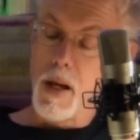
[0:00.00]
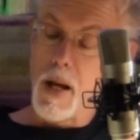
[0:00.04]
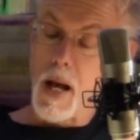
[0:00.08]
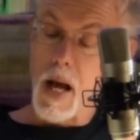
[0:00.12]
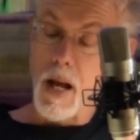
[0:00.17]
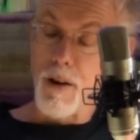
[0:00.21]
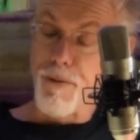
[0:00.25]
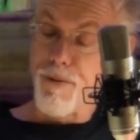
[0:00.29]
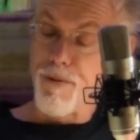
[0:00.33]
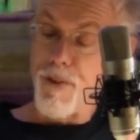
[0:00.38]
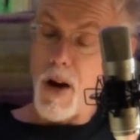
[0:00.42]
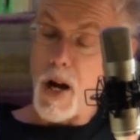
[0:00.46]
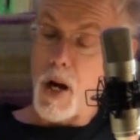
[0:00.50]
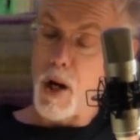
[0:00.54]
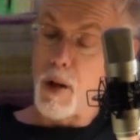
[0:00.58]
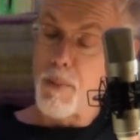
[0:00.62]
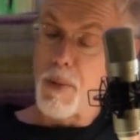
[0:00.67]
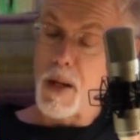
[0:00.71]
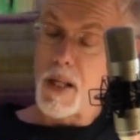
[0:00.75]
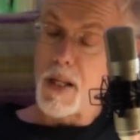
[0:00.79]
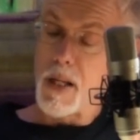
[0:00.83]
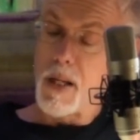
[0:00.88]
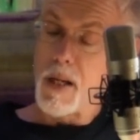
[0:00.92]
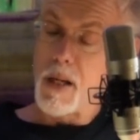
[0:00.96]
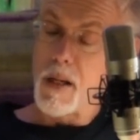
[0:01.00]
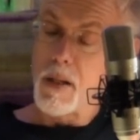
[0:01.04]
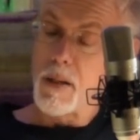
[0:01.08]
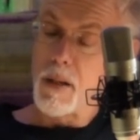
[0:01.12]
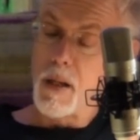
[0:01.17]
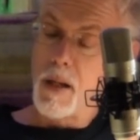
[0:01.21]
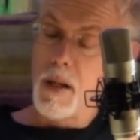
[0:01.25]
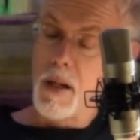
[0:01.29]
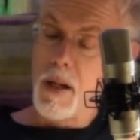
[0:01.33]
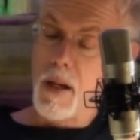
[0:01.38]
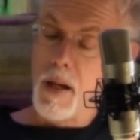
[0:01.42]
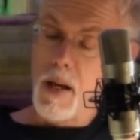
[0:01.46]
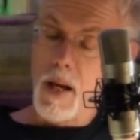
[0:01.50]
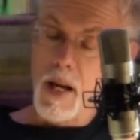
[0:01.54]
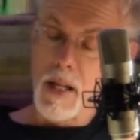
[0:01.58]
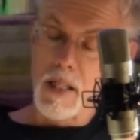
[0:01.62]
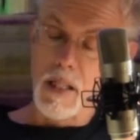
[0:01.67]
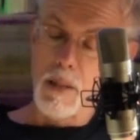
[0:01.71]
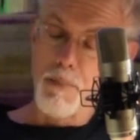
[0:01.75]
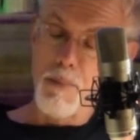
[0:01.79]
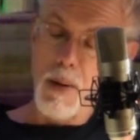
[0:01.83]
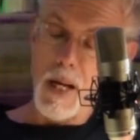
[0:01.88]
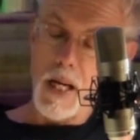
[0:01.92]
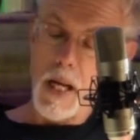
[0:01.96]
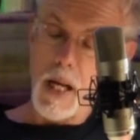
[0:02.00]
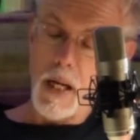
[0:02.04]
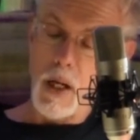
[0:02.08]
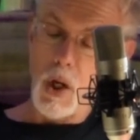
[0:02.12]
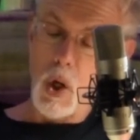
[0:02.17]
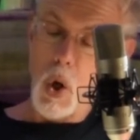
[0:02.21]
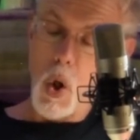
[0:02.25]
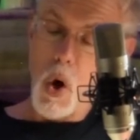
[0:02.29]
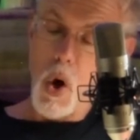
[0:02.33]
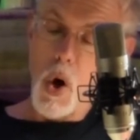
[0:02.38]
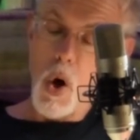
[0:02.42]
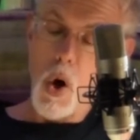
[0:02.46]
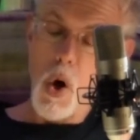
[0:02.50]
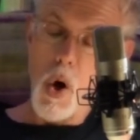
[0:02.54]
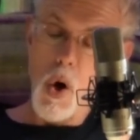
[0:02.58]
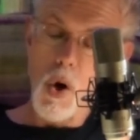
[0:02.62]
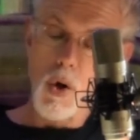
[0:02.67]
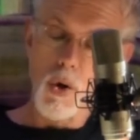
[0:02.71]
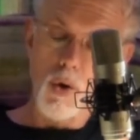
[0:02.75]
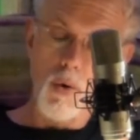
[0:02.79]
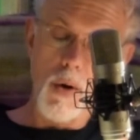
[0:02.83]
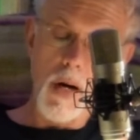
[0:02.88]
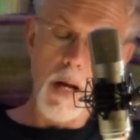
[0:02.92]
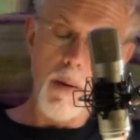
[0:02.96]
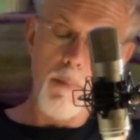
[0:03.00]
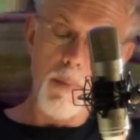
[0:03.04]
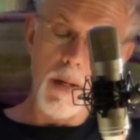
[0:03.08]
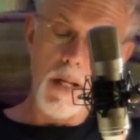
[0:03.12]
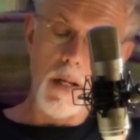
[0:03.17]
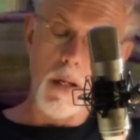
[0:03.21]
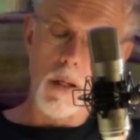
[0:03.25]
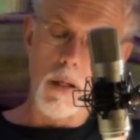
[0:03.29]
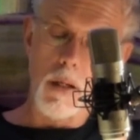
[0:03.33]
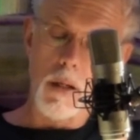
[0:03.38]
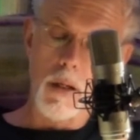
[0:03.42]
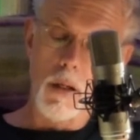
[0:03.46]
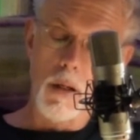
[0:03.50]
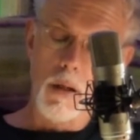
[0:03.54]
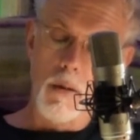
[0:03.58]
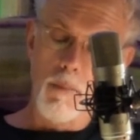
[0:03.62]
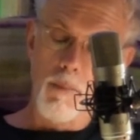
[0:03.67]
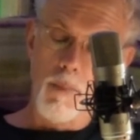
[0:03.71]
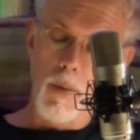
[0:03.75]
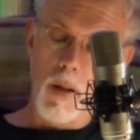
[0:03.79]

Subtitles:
and, fired by these, had sped on a long tramp inland,